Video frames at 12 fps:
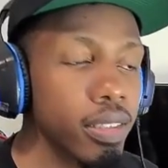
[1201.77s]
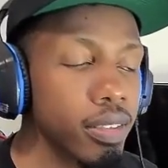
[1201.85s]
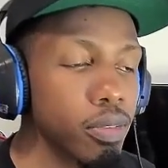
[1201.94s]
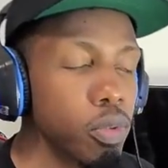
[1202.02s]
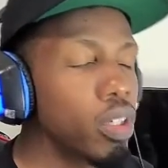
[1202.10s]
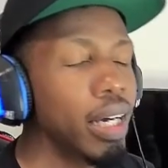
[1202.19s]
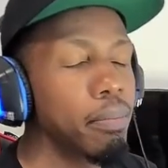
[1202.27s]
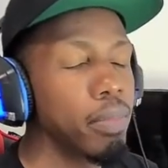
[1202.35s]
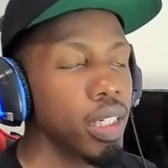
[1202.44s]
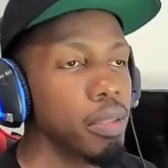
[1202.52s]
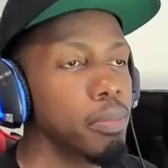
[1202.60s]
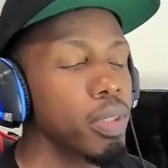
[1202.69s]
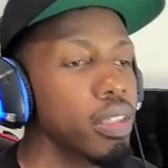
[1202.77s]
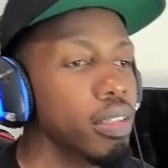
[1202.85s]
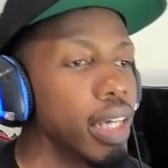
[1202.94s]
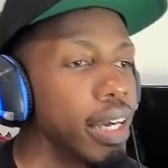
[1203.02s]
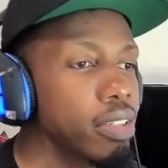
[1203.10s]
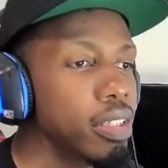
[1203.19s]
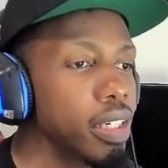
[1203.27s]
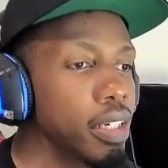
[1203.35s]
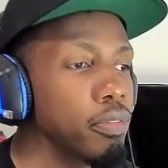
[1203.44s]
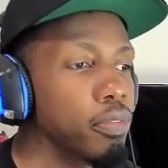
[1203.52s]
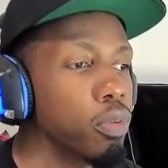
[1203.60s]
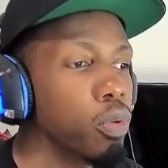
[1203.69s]
Well, not money, but everything
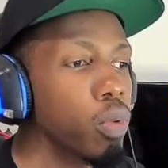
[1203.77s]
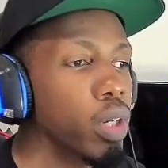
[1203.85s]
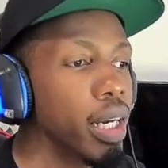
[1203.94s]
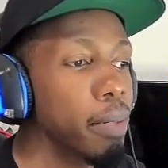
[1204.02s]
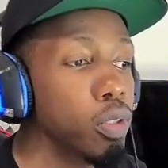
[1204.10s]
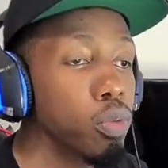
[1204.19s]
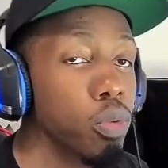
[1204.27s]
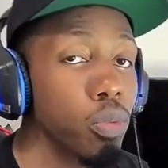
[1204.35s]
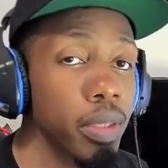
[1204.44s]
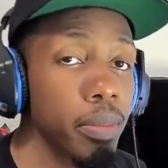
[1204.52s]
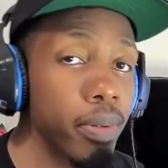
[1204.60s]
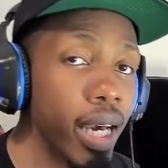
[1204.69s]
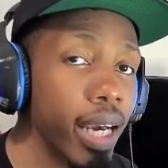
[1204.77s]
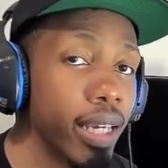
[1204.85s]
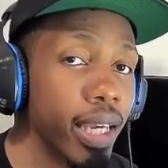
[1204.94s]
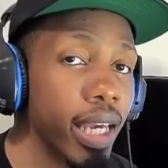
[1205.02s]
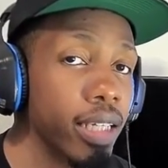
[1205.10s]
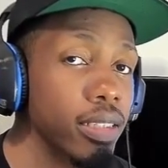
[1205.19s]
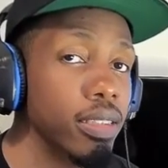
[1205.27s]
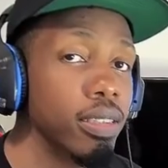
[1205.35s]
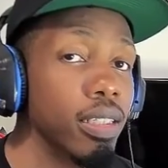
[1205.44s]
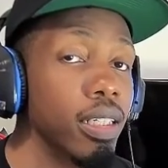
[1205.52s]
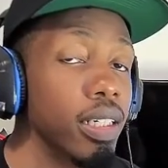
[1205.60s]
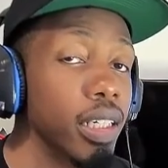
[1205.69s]
for what I'm doing with the podcast is
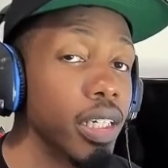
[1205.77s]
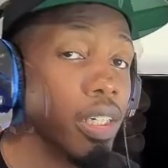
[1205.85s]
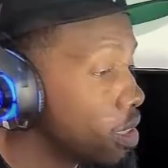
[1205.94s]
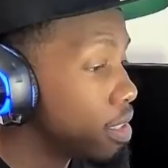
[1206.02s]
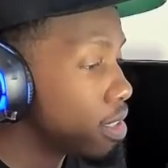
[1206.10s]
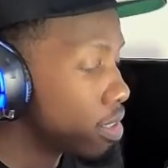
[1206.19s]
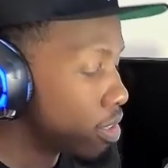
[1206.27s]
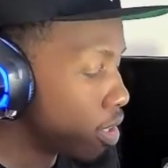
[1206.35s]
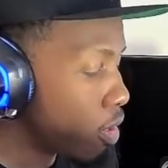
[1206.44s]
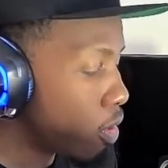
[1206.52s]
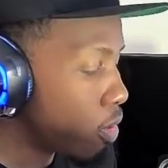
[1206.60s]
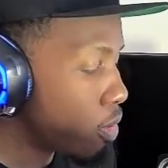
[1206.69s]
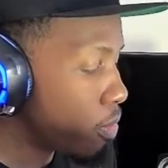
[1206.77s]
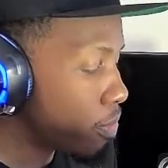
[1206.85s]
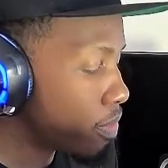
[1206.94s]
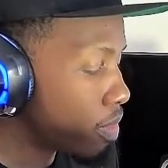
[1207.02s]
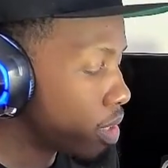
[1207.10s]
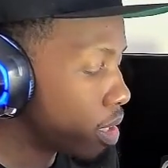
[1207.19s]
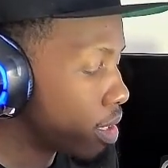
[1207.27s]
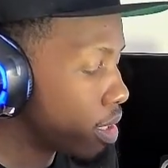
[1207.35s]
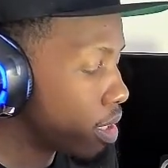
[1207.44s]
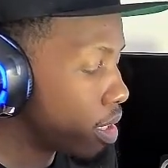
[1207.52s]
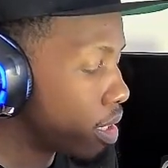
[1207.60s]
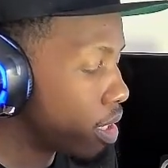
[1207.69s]
done here. So
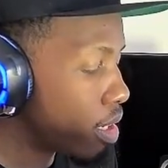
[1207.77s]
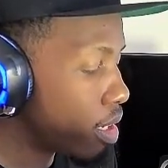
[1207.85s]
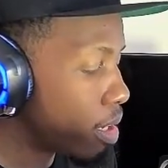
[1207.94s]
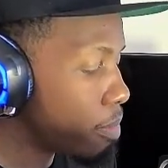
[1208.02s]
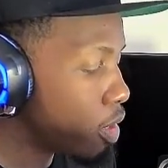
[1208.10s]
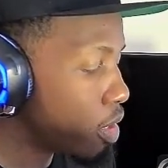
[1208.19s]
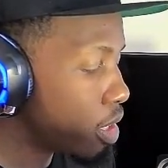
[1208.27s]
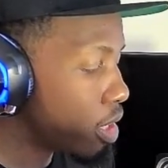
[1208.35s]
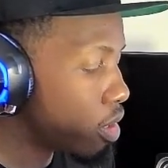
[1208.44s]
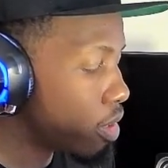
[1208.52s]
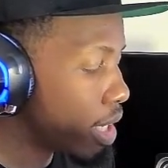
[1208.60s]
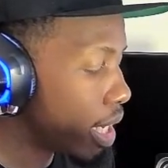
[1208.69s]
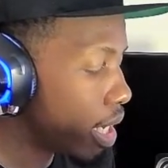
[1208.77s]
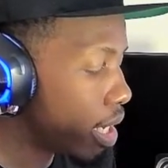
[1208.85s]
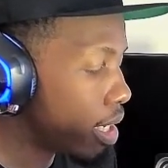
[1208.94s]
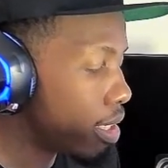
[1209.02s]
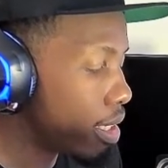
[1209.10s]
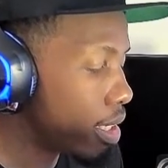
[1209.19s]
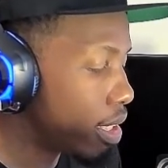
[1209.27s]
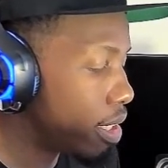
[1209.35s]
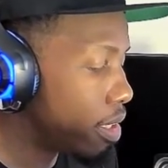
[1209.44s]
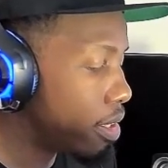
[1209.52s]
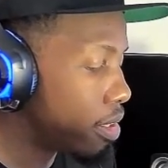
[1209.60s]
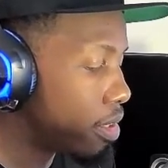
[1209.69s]
I'm gonna go ahead
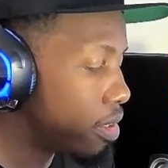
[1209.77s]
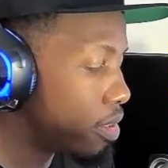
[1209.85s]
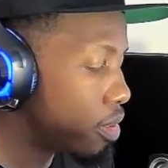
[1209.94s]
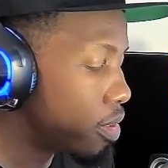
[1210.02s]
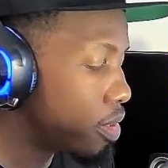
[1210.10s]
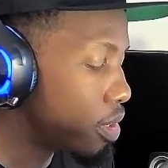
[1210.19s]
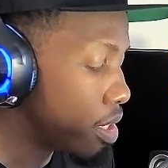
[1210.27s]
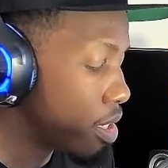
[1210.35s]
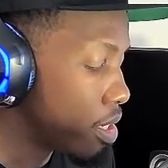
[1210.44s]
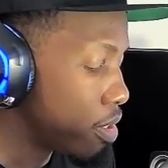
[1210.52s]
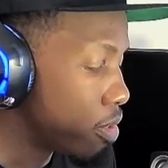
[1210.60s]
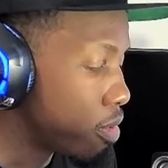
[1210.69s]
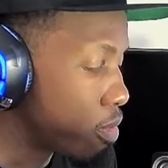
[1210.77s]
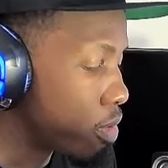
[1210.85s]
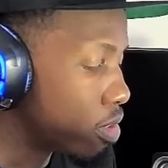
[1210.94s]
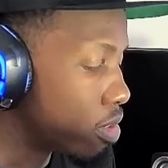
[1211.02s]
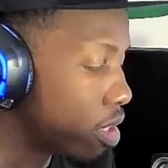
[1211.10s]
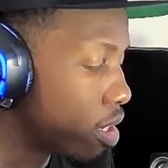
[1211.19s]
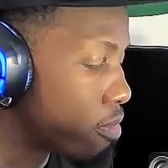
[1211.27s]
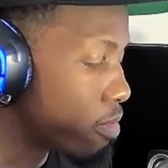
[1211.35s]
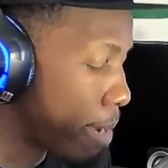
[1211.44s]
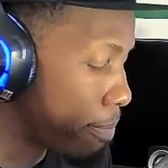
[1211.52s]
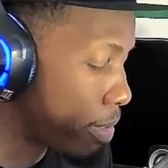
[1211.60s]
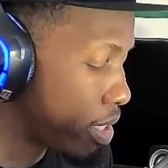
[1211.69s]
and start
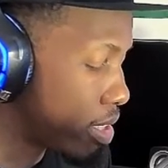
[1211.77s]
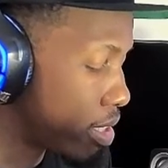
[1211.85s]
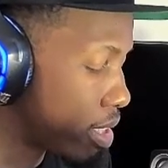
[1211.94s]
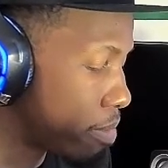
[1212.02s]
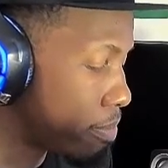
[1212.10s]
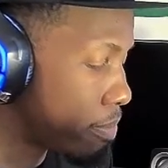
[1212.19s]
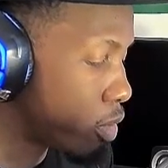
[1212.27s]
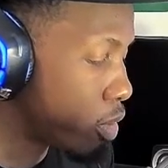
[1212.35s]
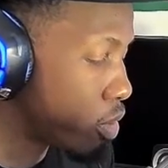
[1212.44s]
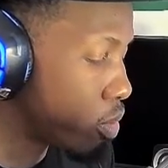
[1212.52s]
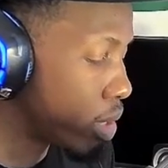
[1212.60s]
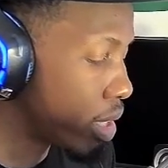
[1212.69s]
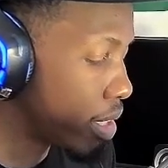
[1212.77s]
wrapping this up real quick.